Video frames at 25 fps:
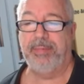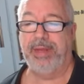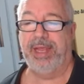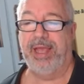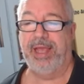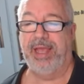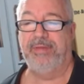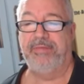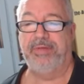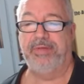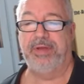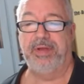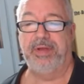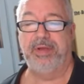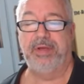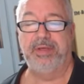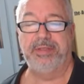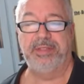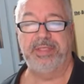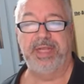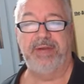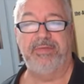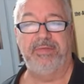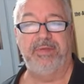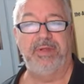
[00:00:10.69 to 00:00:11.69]
We have uh,
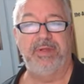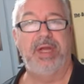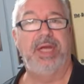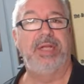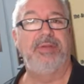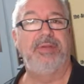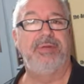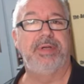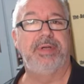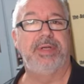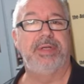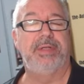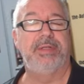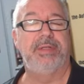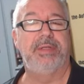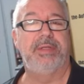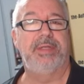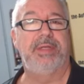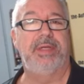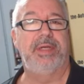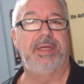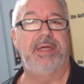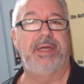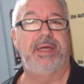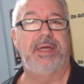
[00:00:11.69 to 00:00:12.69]
several hundred,
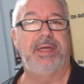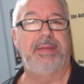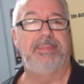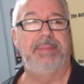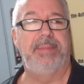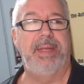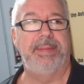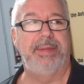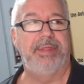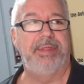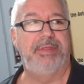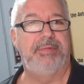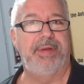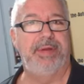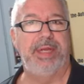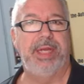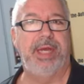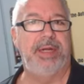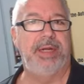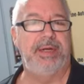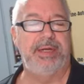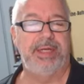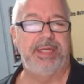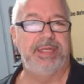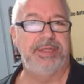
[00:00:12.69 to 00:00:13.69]
uh, maybe three
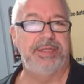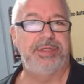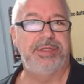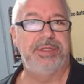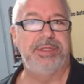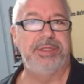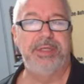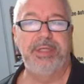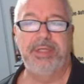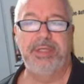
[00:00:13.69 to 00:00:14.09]
hundred-ish